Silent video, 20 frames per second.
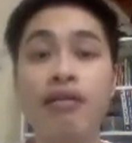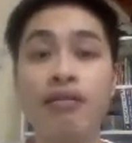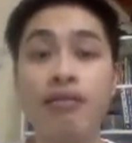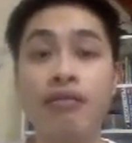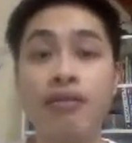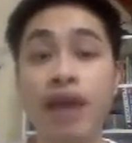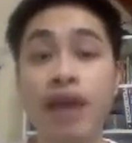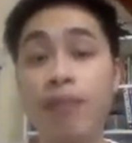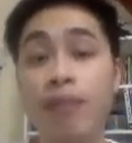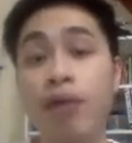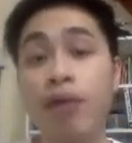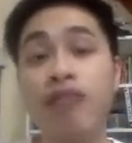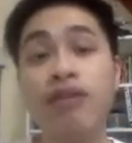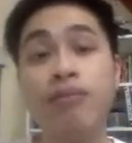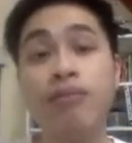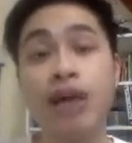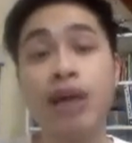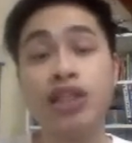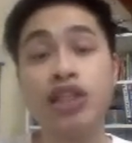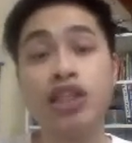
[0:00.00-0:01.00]
net
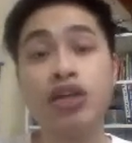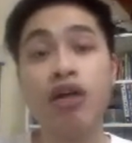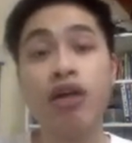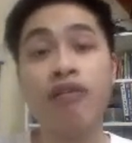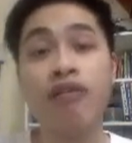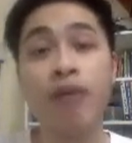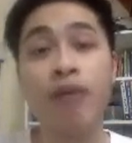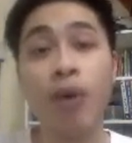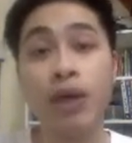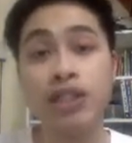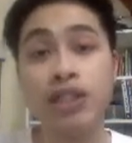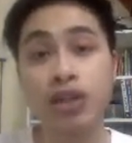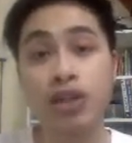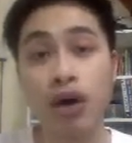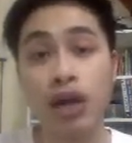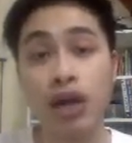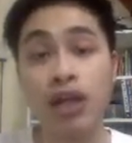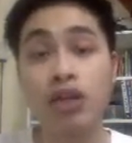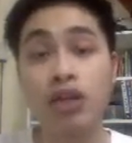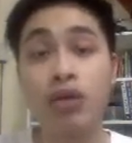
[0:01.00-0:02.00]
profit margin of Owens
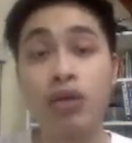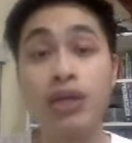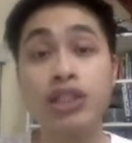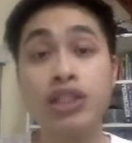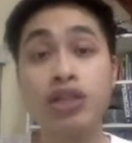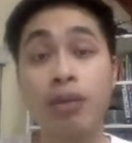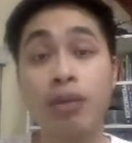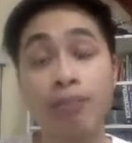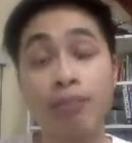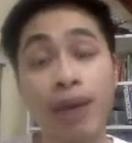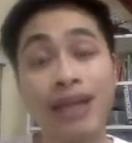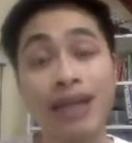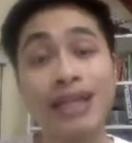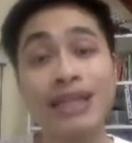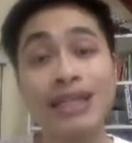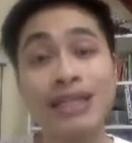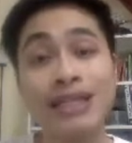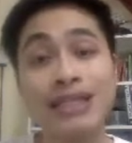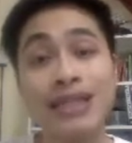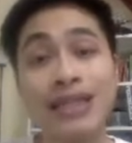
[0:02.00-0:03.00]
Corning to its
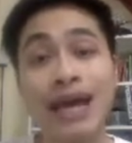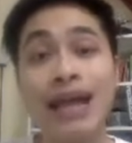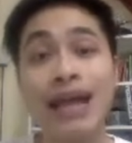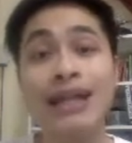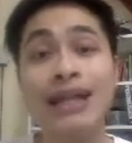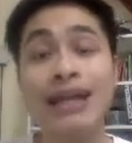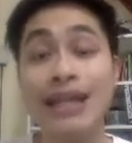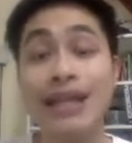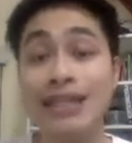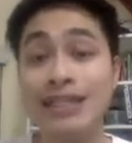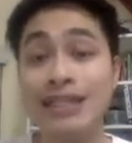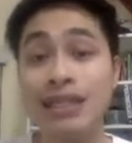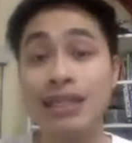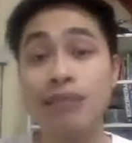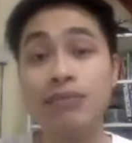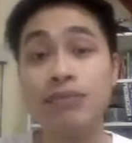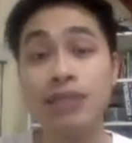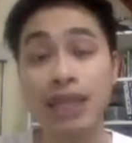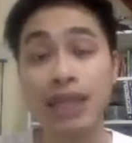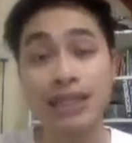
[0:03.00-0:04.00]
competitors and in the
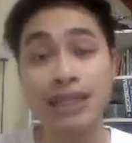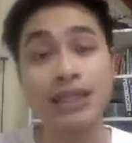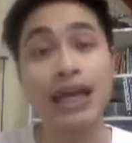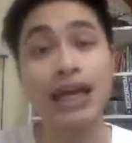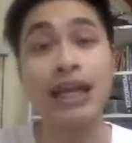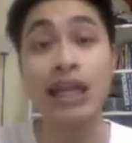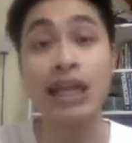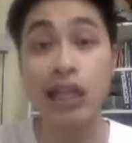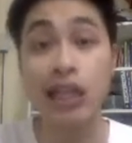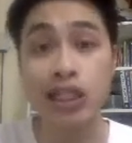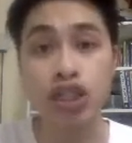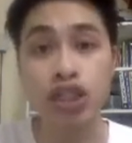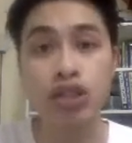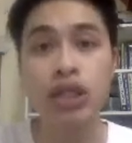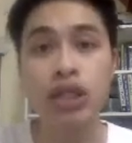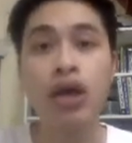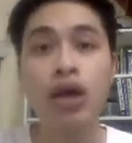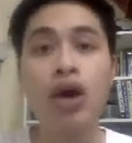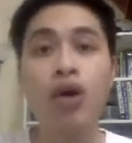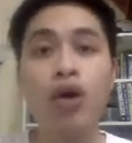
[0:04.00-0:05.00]
same sector and
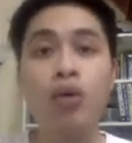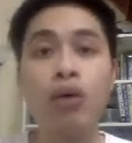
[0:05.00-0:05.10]
industry,